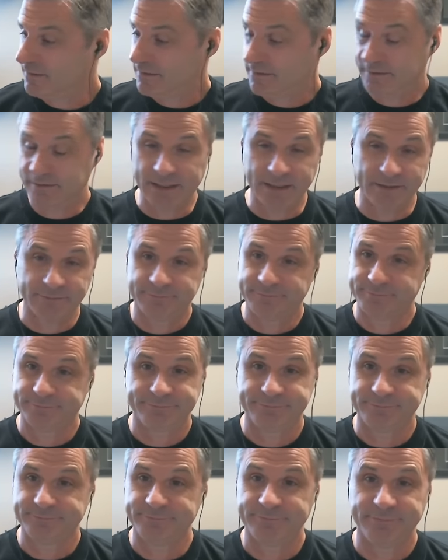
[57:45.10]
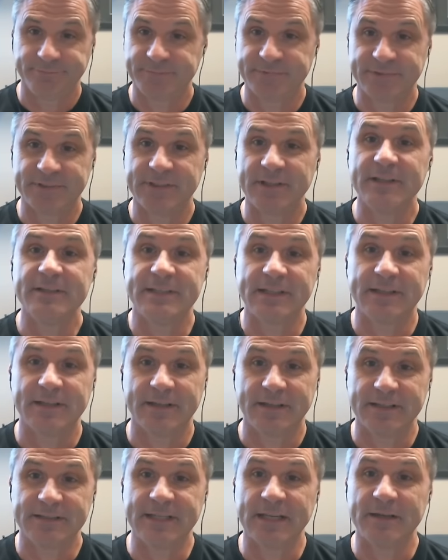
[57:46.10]
Oh, man, D-
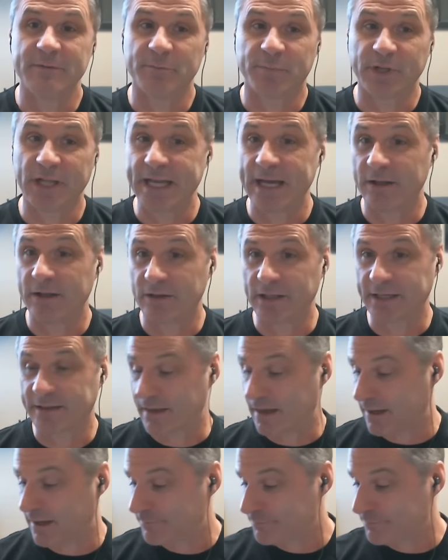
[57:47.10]
didn't play out like that.